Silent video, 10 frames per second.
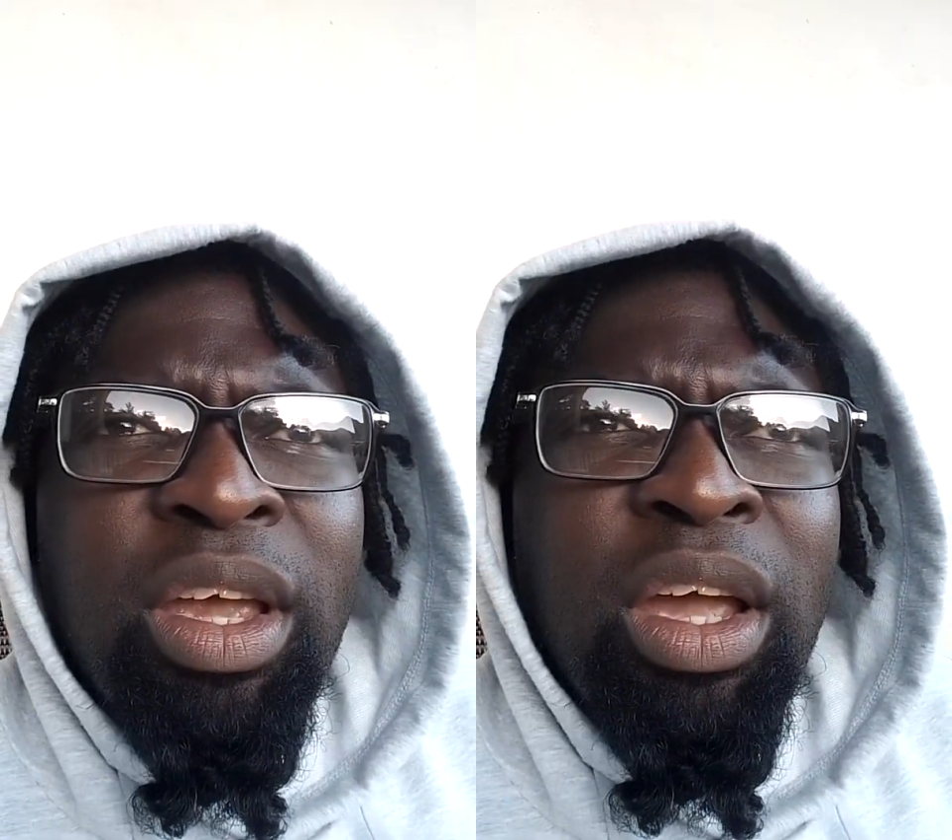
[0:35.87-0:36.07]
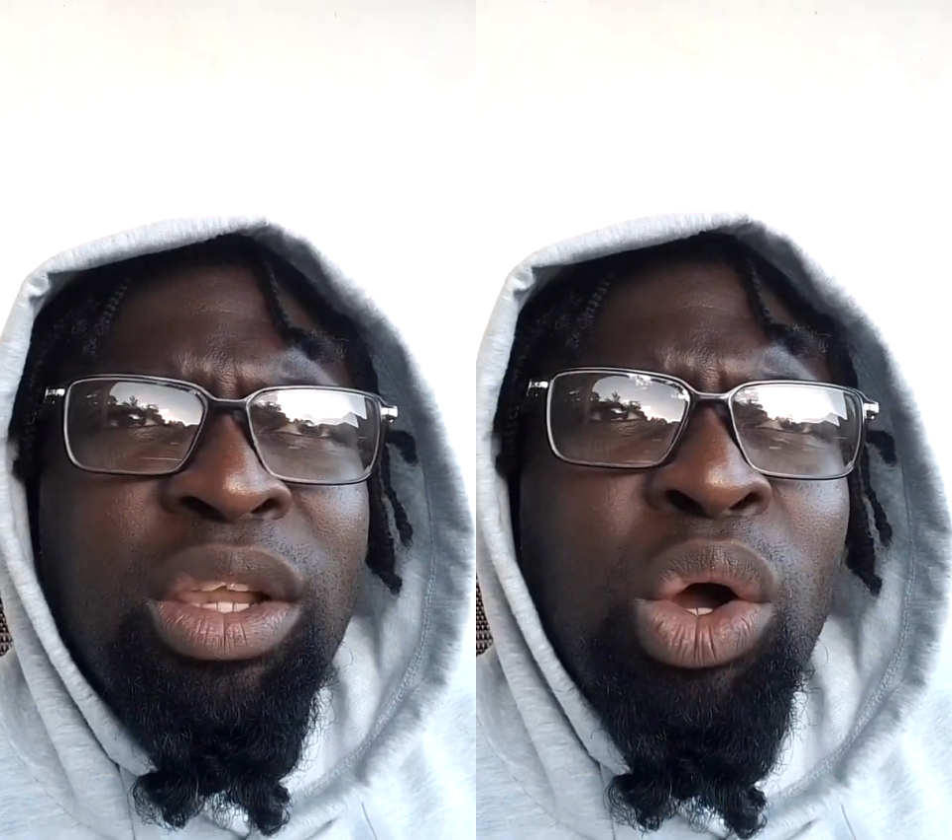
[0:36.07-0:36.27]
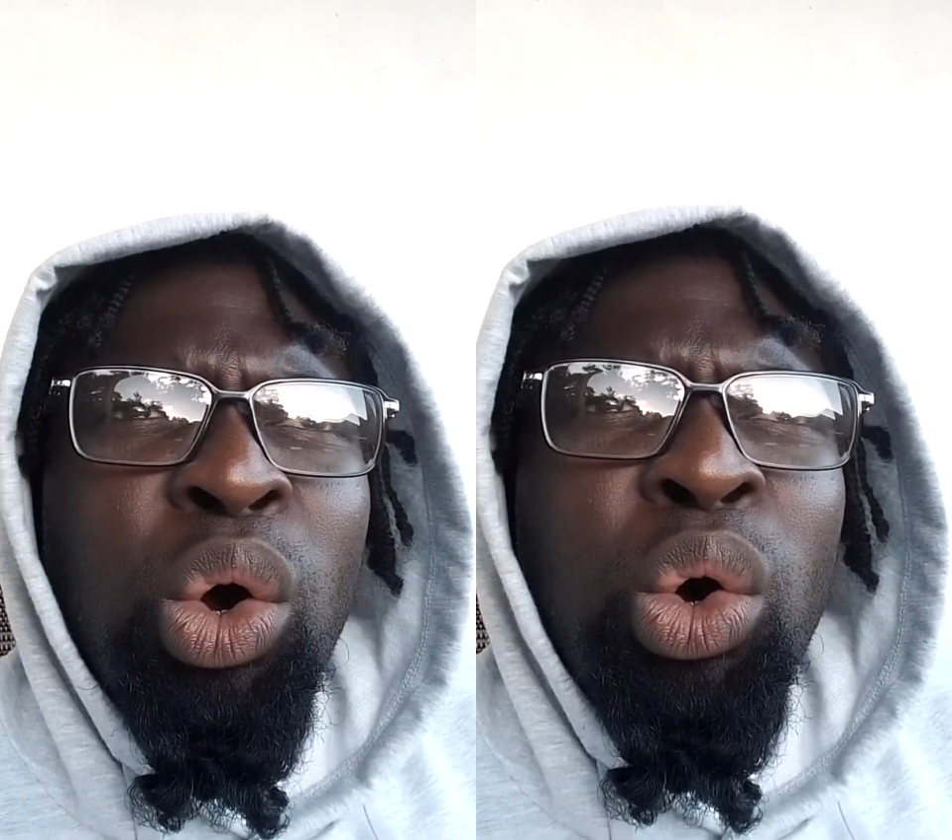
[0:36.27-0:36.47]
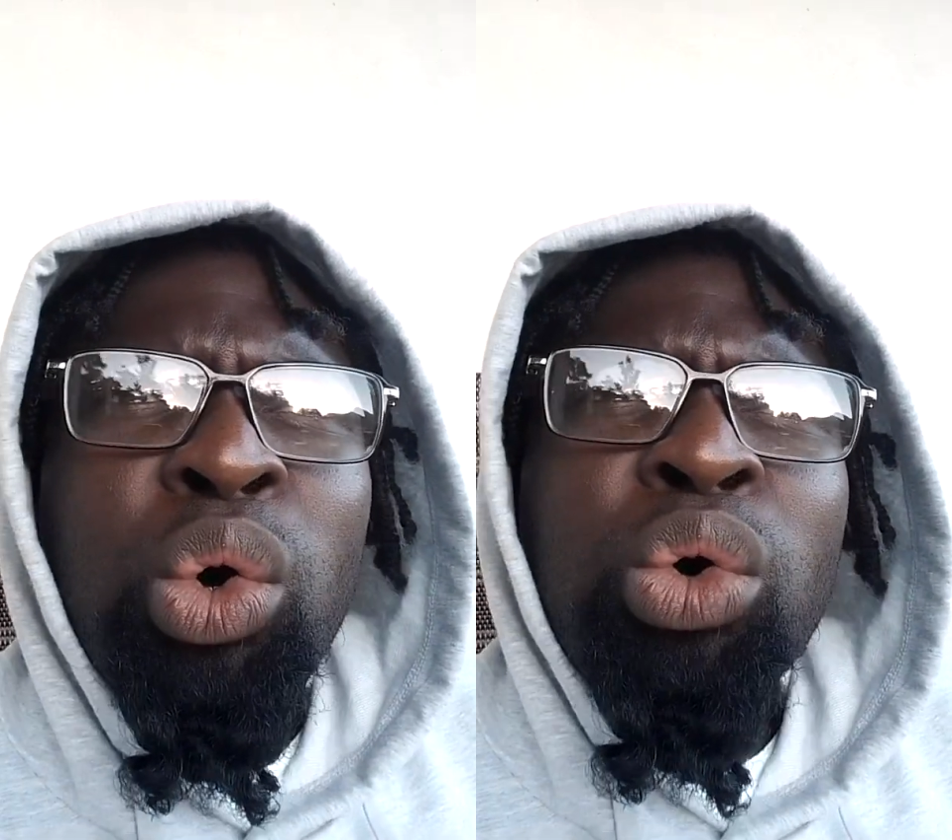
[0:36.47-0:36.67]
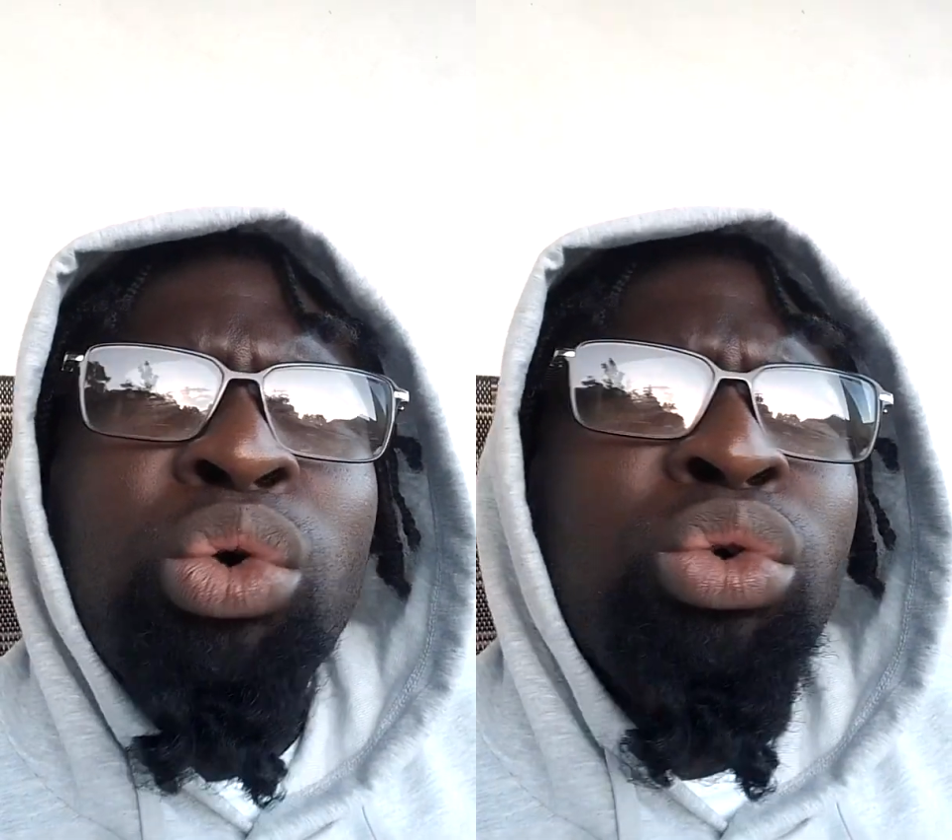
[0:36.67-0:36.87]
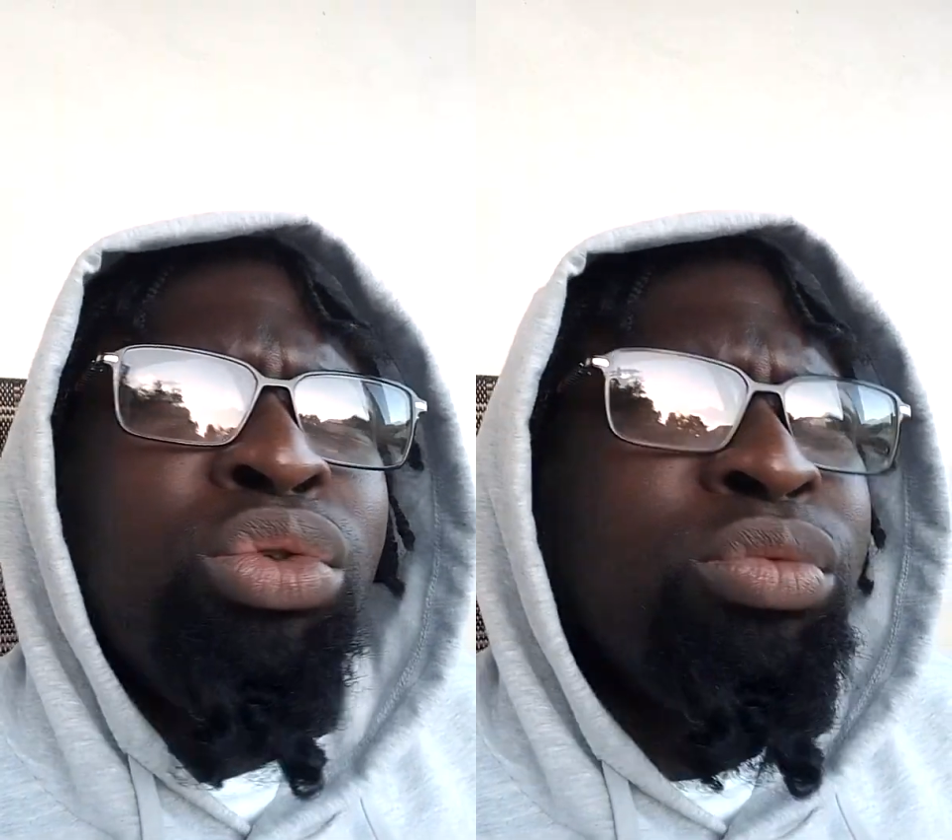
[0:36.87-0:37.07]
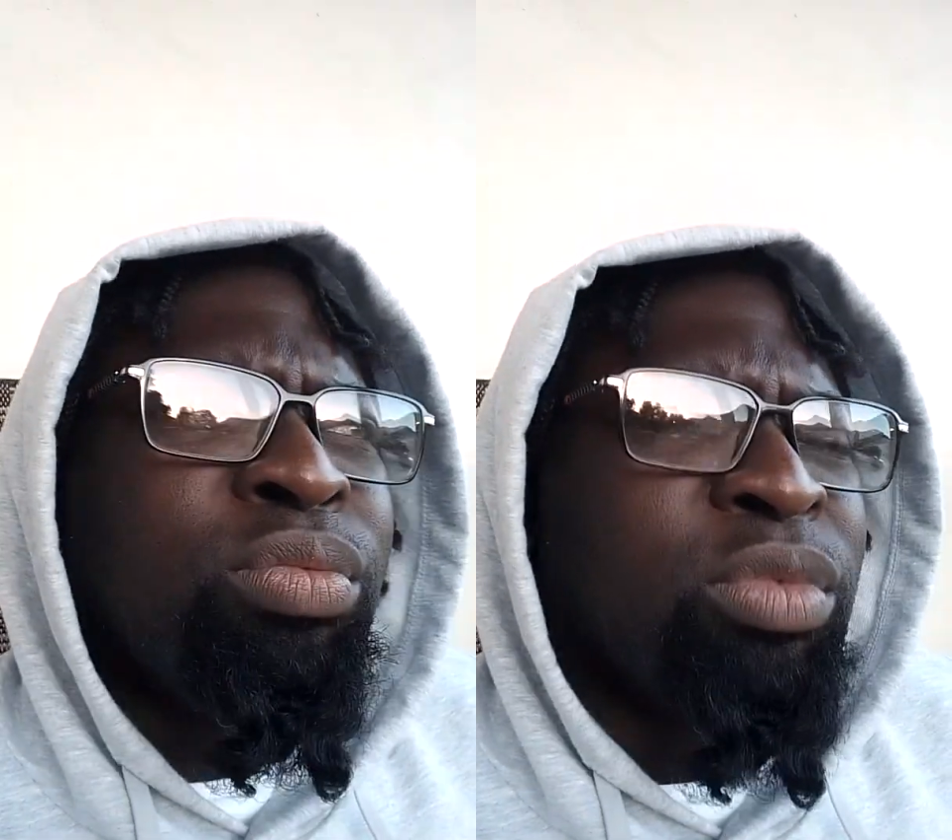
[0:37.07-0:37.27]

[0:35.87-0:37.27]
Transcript: in the whole